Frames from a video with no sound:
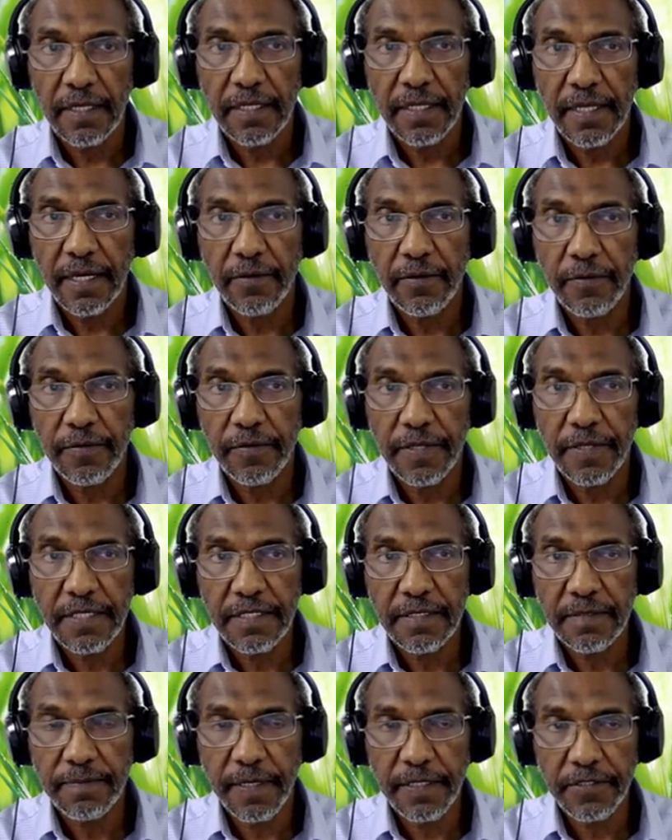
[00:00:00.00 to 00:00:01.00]
Now,
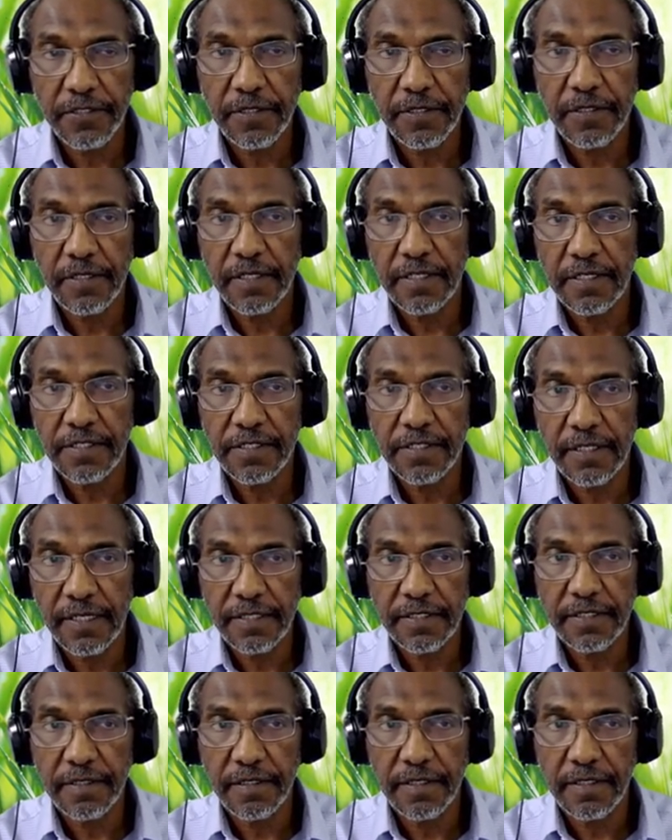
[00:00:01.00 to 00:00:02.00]
this particular
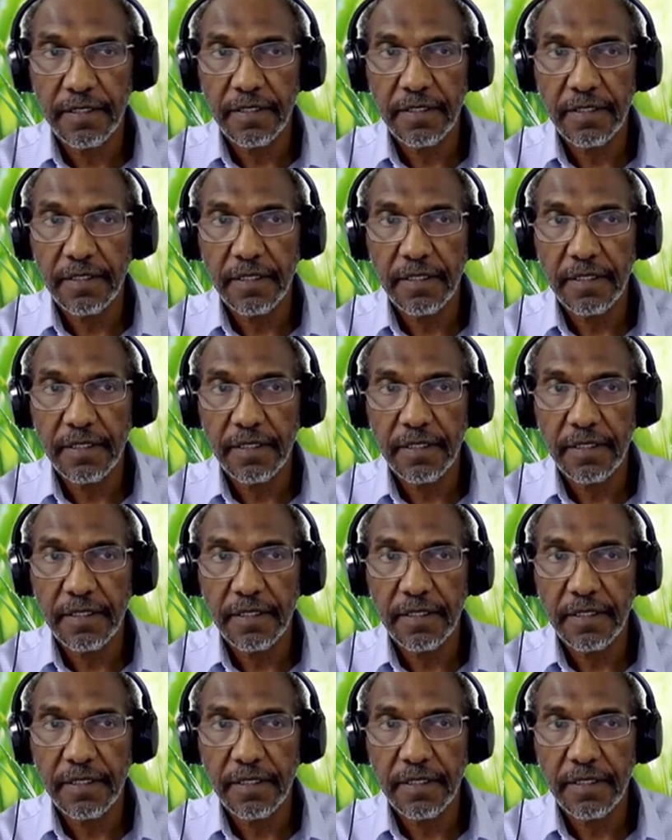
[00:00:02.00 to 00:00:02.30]
instructor